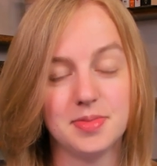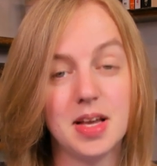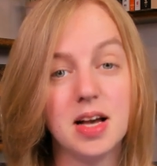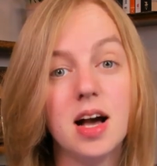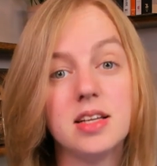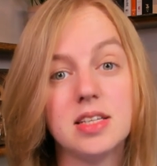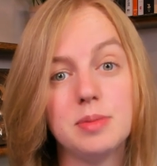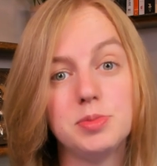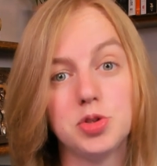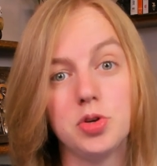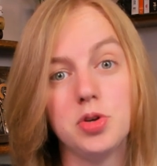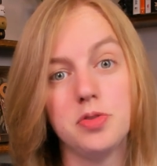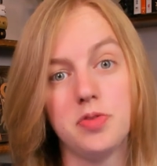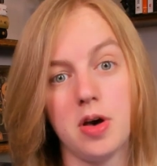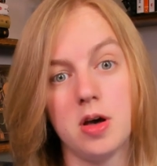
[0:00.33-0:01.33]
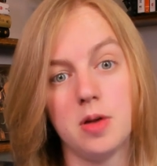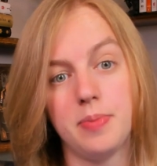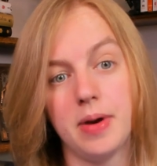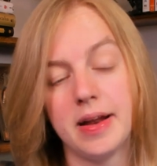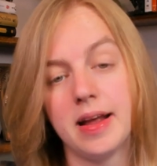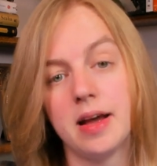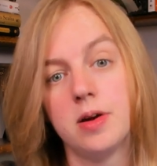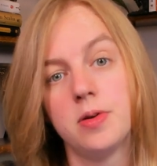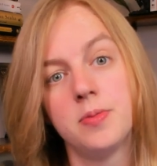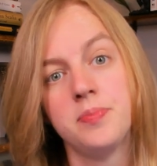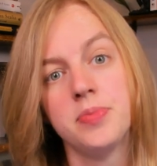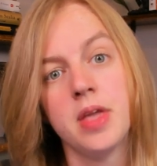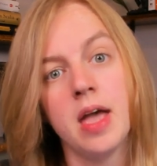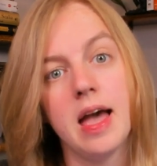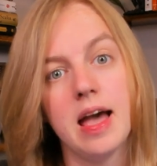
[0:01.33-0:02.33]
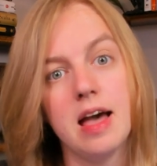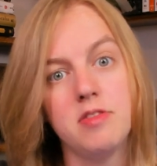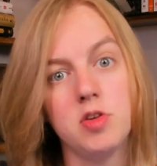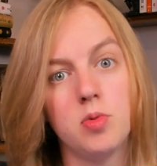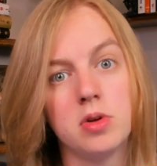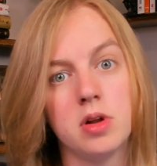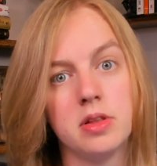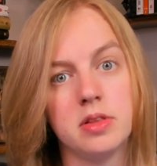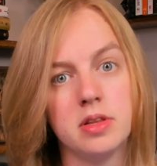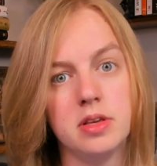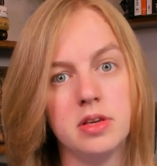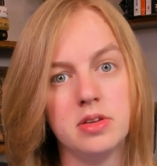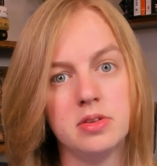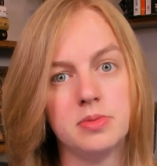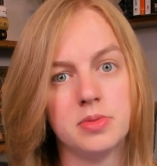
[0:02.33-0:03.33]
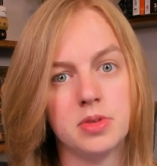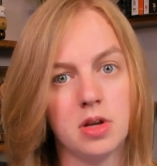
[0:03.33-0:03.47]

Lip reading: As I'm sure you've heard by now, everyone on the